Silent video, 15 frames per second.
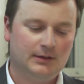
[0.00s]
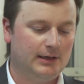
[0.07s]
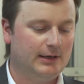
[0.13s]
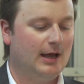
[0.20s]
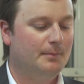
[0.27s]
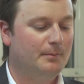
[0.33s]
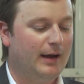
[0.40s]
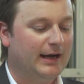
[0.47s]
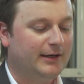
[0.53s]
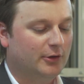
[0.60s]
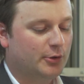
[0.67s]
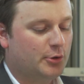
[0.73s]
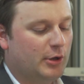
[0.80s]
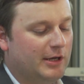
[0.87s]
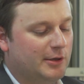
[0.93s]
There are
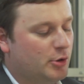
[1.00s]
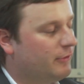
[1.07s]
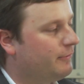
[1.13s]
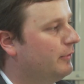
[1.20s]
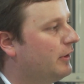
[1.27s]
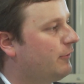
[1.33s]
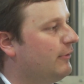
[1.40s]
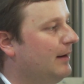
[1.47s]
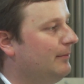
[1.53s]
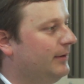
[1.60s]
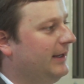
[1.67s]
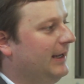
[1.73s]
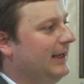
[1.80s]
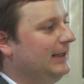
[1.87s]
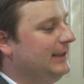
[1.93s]
minor changes, for
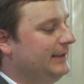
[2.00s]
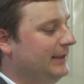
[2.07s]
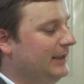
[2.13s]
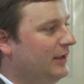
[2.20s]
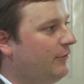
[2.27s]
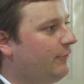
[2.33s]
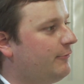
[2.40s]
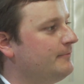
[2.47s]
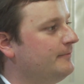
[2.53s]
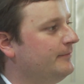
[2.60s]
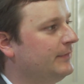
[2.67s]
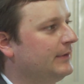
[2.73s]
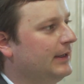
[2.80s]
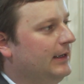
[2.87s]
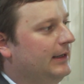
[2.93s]
example, the LEDs
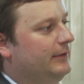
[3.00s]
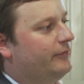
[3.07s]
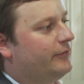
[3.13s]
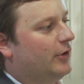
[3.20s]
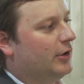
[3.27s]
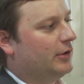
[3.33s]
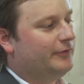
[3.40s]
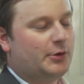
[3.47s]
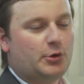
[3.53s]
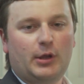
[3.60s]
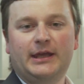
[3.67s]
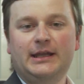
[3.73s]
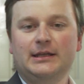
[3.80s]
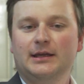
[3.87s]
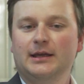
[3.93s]
in front, which
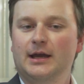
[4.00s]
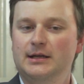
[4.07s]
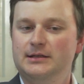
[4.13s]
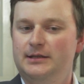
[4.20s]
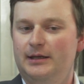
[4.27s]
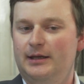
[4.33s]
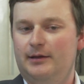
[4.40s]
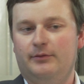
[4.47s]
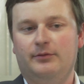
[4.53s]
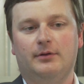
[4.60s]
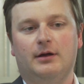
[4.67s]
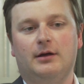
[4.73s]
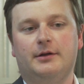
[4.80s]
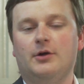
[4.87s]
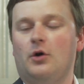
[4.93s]
are indicating
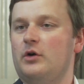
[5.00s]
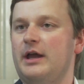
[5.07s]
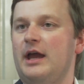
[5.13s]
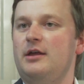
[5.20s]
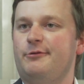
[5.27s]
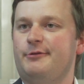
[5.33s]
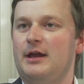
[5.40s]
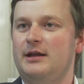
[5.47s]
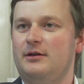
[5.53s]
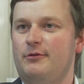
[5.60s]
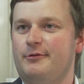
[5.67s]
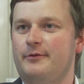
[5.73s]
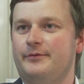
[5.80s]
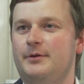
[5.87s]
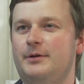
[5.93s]
the OK
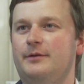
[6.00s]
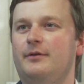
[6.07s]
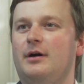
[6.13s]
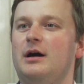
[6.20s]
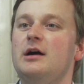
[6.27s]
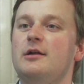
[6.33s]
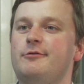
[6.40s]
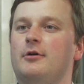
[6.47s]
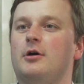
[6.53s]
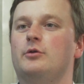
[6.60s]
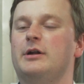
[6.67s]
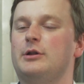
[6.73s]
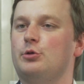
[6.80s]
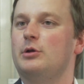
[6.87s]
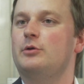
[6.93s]
status of the device or
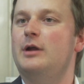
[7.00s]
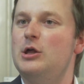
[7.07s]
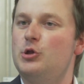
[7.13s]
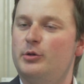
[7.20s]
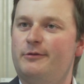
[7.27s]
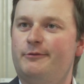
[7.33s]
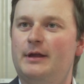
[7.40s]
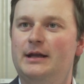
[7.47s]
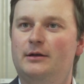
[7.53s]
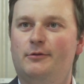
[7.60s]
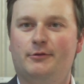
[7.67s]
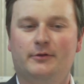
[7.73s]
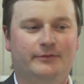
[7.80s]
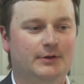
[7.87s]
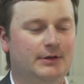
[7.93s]
regeneration
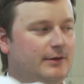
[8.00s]
status of the